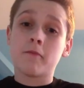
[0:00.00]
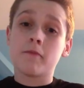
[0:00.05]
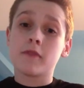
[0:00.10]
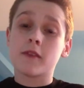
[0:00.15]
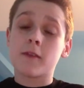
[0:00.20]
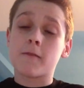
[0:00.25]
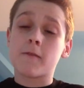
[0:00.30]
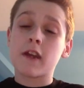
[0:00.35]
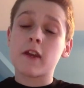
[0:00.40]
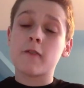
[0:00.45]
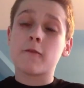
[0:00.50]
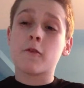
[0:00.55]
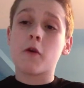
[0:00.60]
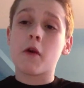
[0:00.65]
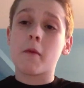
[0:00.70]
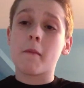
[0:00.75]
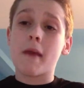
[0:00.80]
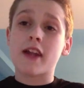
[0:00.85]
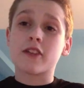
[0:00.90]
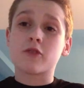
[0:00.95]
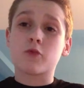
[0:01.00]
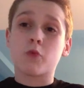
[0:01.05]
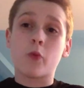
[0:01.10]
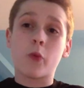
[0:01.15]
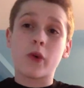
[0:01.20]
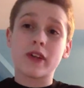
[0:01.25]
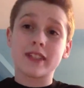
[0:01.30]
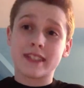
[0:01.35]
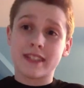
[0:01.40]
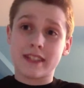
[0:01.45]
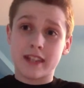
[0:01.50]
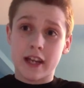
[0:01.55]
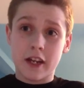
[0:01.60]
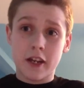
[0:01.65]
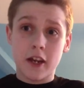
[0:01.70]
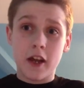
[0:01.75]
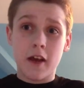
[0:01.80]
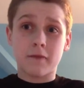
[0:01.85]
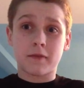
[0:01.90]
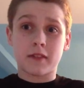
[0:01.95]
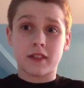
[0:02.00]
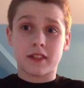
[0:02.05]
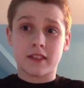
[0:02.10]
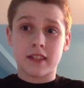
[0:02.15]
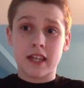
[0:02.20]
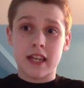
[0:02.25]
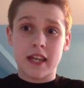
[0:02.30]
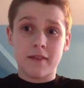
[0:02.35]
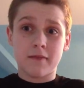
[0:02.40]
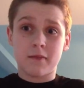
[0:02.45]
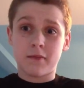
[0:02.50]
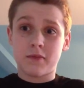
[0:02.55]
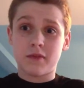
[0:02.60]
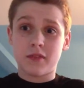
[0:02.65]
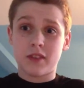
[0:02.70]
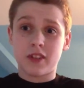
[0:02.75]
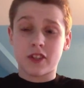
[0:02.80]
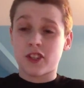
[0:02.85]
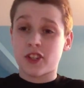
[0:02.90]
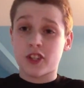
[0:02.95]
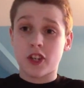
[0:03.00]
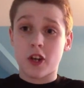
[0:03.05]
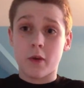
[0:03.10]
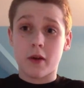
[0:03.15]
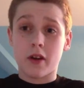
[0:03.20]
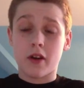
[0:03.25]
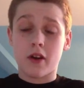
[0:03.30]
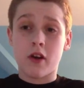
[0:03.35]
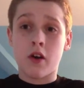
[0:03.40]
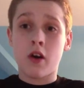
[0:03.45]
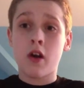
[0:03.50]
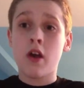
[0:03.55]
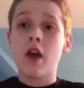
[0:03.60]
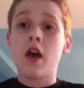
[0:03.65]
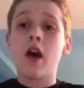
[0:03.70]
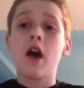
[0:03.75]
the Fatal 4-Way match wasn't enough to save the show at all.